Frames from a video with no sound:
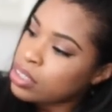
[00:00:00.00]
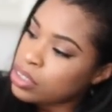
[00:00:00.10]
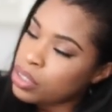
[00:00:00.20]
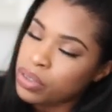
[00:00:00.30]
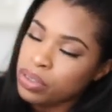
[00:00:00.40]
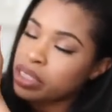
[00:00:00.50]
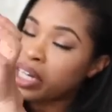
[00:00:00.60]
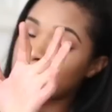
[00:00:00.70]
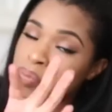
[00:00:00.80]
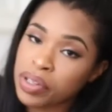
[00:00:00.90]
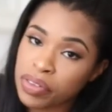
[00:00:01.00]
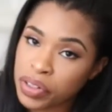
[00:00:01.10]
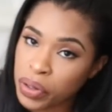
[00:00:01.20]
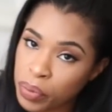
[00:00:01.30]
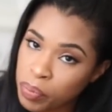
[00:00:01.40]
so you can have a bit of
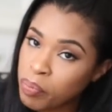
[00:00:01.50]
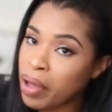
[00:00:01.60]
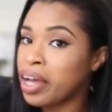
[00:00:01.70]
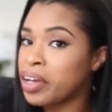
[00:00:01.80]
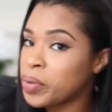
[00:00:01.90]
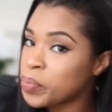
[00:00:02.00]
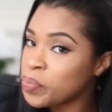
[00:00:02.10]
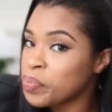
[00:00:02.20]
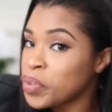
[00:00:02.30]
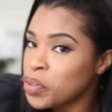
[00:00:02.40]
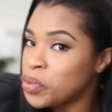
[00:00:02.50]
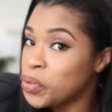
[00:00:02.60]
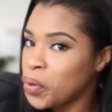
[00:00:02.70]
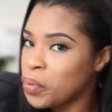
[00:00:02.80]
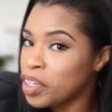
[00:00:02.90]
you know back
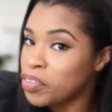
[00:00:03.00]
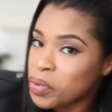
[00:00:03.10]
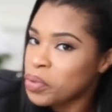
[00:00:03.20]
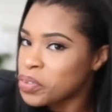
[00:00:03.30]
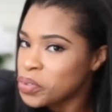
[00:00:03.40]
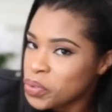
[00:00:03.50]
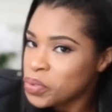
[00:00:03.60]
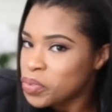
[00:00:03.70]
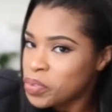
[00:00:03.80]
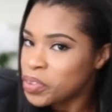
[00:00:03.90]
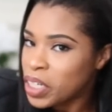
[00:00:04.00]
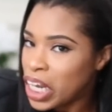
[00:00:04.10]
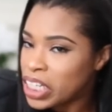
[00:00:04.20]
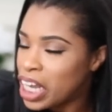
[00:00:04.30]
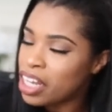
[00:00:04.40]
Showing if you want to feel
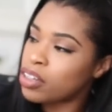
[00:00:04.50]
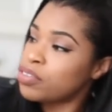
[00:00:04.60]
like that.